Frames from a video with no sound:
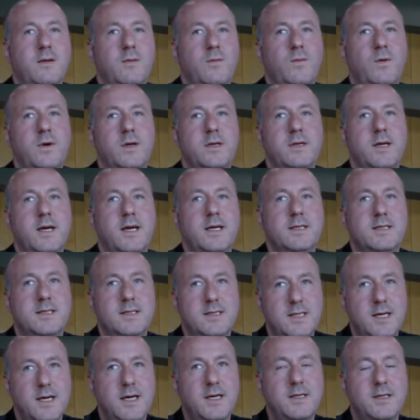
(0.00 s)
what has
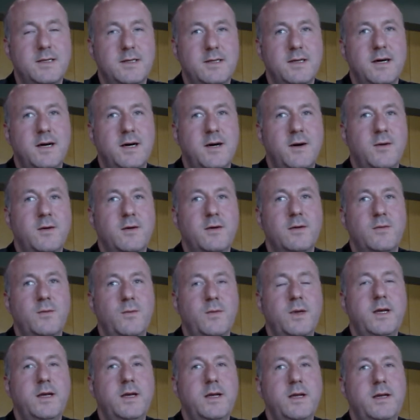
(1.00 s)
started now
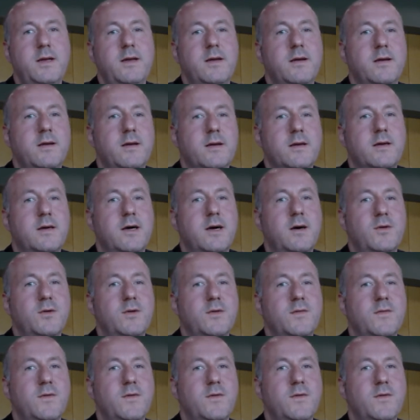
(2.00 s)
really account